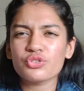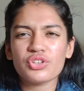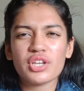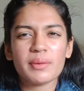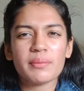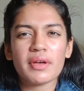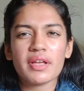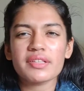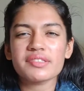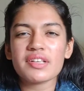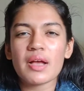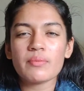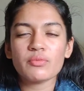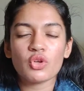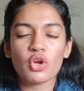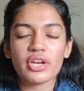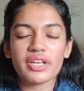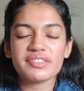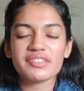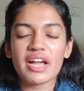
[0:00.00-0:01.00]
3 months,
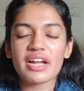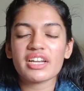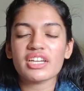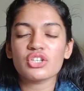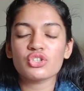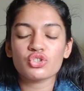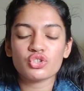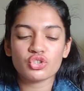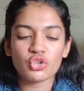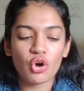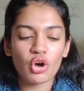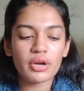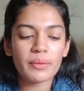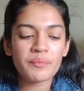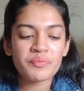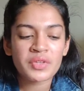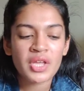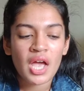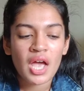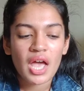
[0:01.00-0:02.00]
I'm not exactly
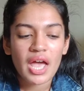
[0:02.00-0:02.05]
sure.